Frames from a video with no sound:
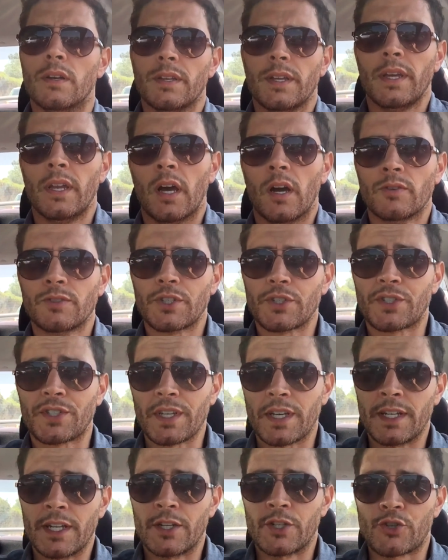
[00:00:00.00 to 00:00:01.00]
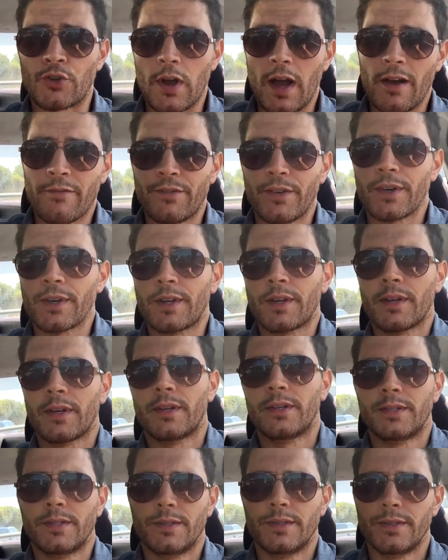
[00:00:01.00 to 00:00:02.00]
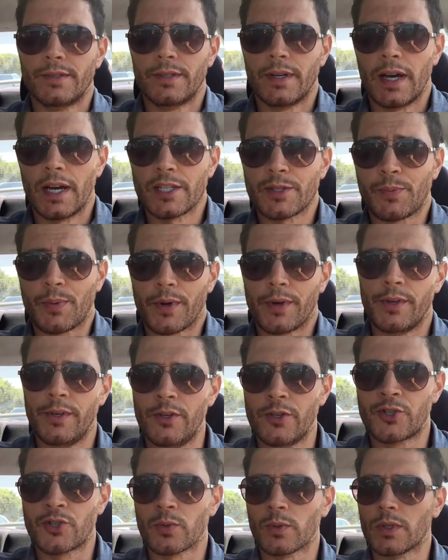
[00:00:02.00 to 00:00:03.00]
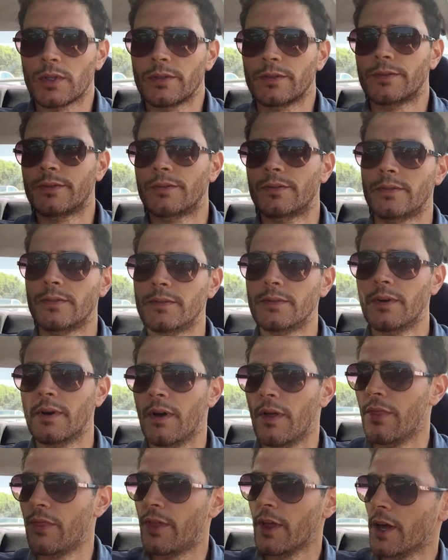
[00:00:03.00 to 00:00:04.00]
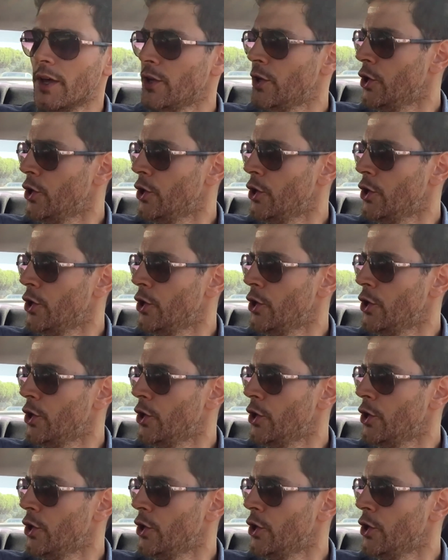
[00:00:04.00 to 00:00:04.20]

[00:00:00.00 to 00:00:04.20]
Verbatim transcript: You know, just sitting in traffic, as per usual. The